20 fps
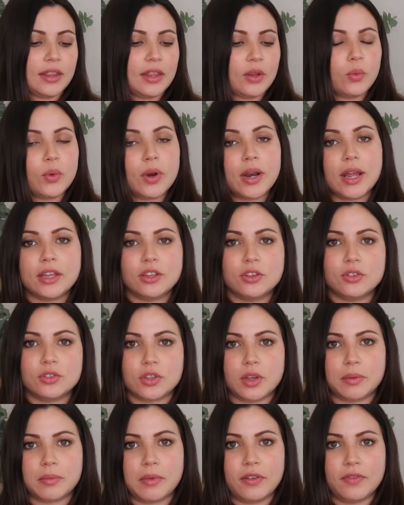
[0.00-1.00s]
And then what I
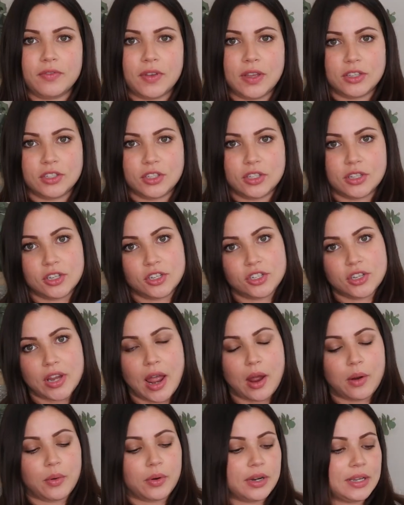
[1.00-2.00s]
use on my face in the
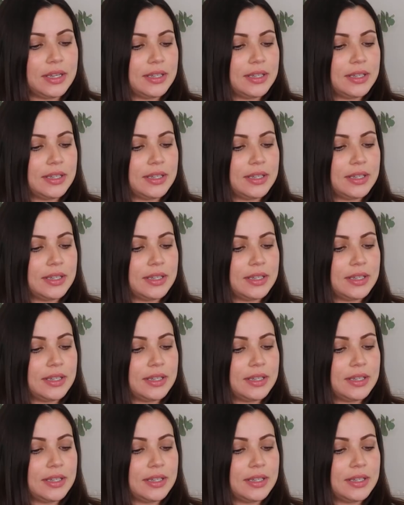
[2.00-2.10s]
shower